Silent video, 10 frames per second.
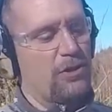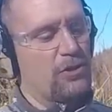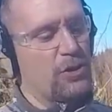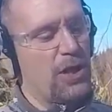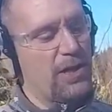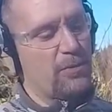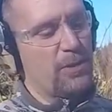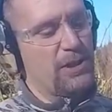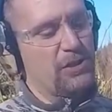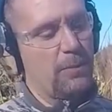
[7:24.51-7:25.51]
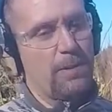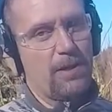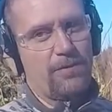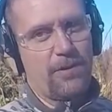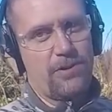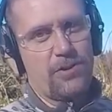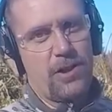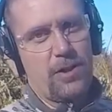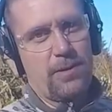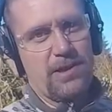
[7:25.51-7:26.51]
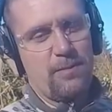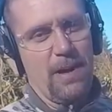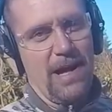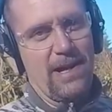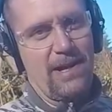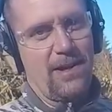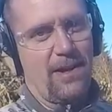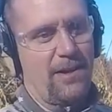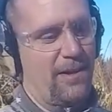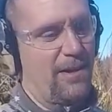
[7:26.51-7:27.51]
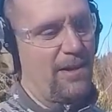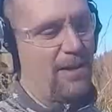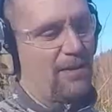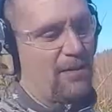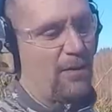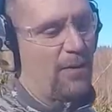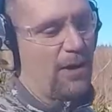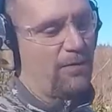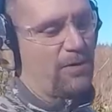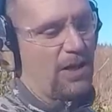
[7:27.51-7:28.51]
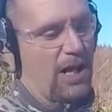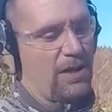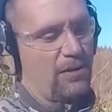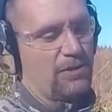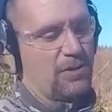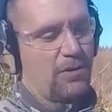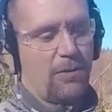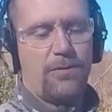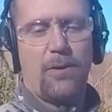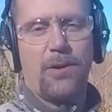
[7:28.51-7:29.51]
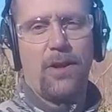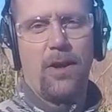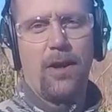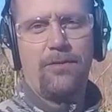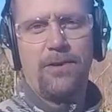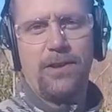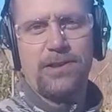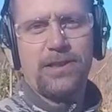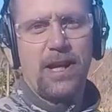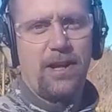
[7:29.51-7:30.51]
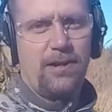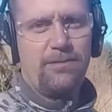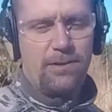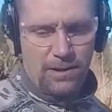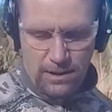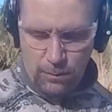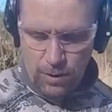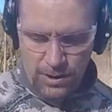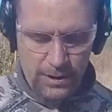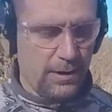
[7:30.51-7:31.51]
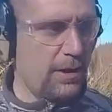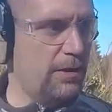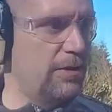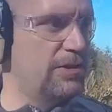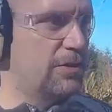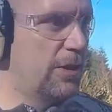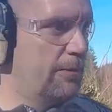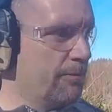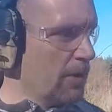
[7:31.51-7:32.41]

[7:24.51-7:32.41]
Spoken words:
trying to reach up here for the trigger, but it's back here. So if you're not used to it, it'll throw you off. You gotta work it and get used to it.